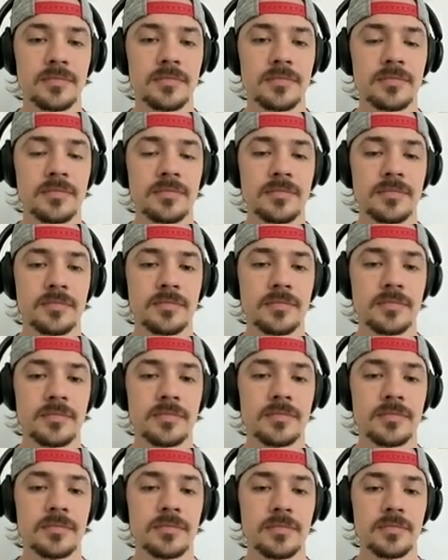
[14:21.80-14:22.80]

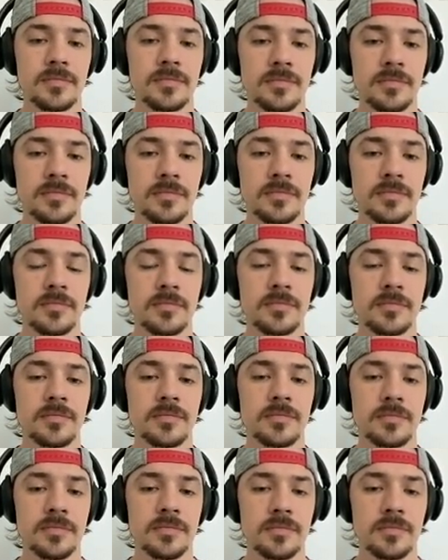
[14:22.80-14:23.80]

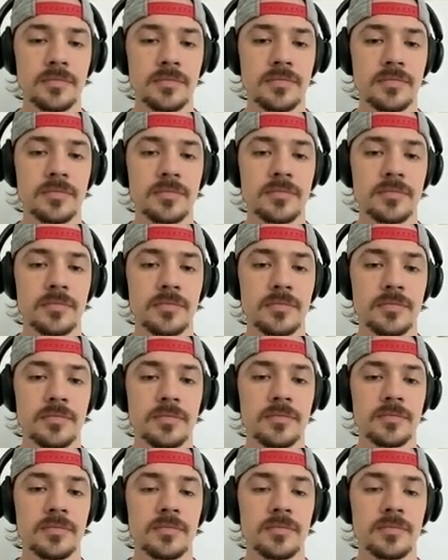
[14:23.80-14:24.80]

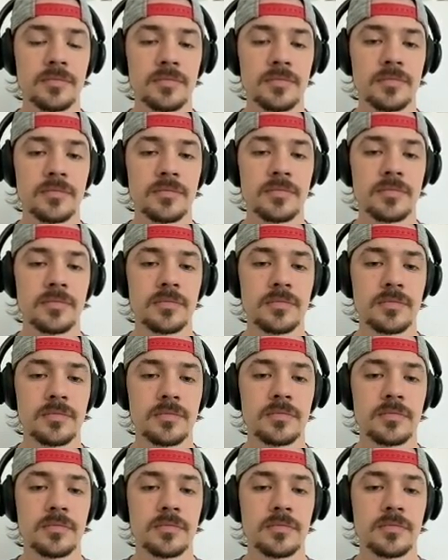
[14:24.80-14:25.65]
This person isn't speaking.